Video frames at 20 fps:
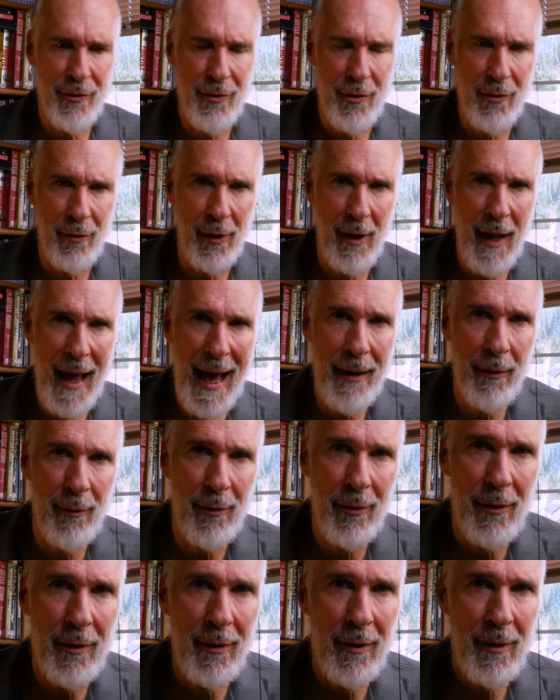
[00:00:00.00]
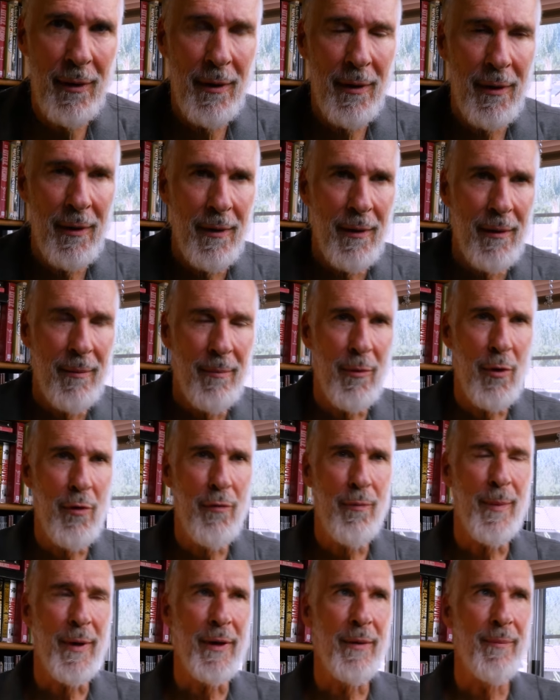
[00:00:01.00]
do lateral
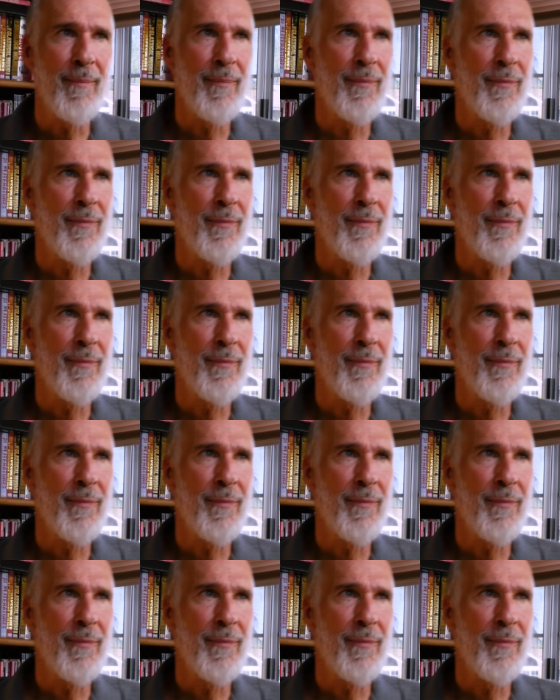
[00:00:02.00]
movement